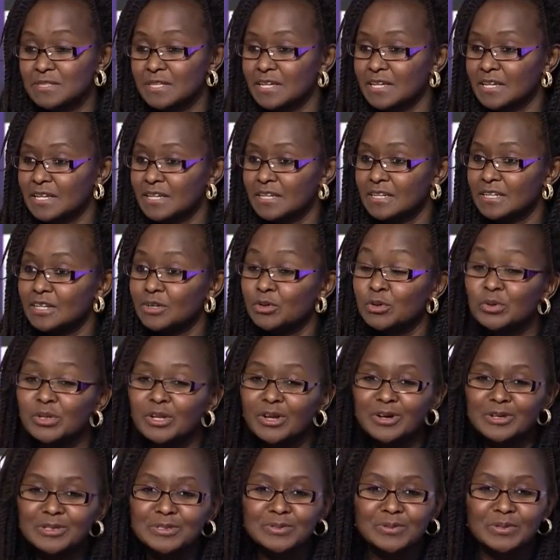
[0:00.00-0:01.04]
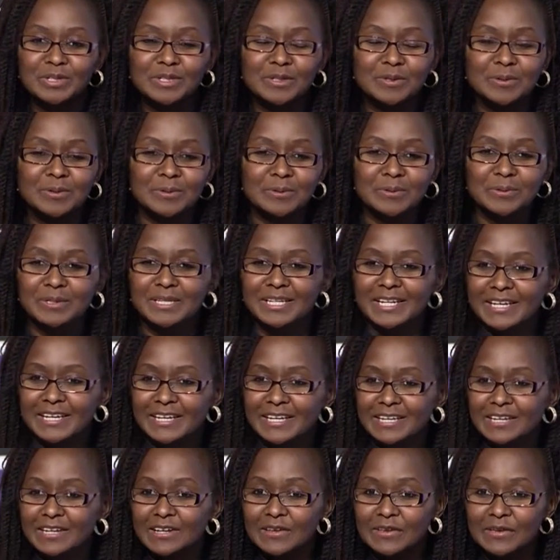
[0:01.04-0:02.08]
And it will also include
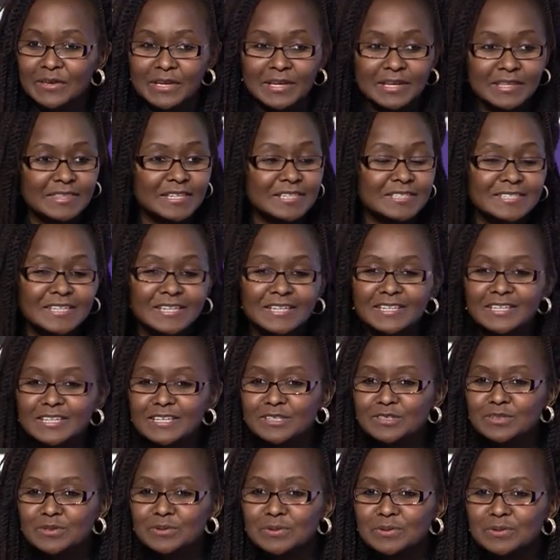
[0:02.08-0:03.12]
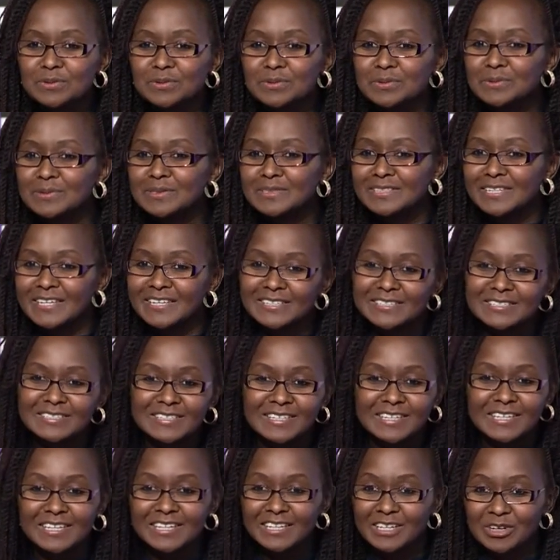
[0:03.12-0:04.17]
like the techniques used to test
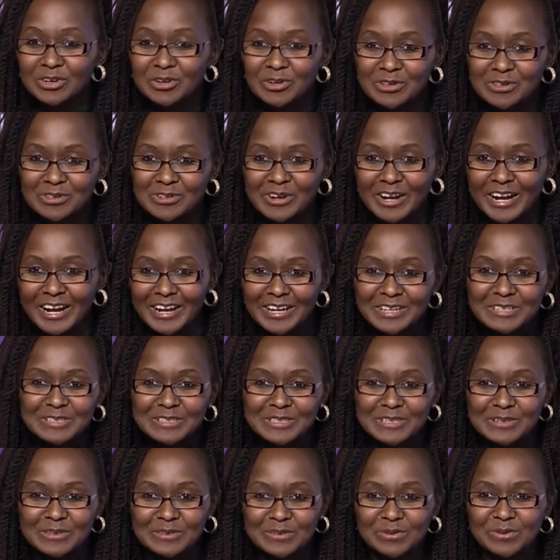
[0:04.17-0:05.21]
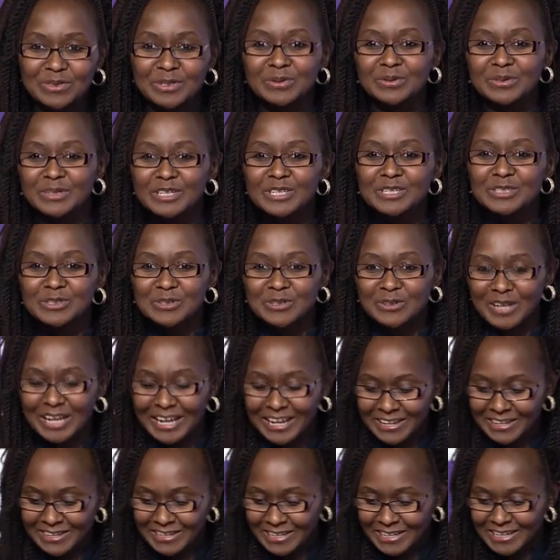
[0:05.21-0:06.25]
illegal drugs. So they will need to
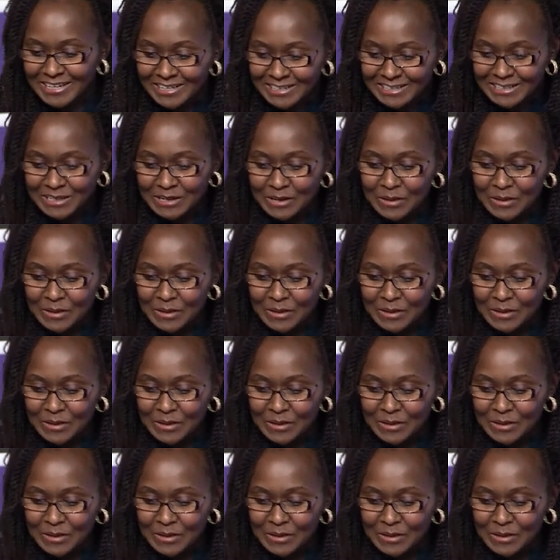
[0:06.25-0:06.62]
learn that.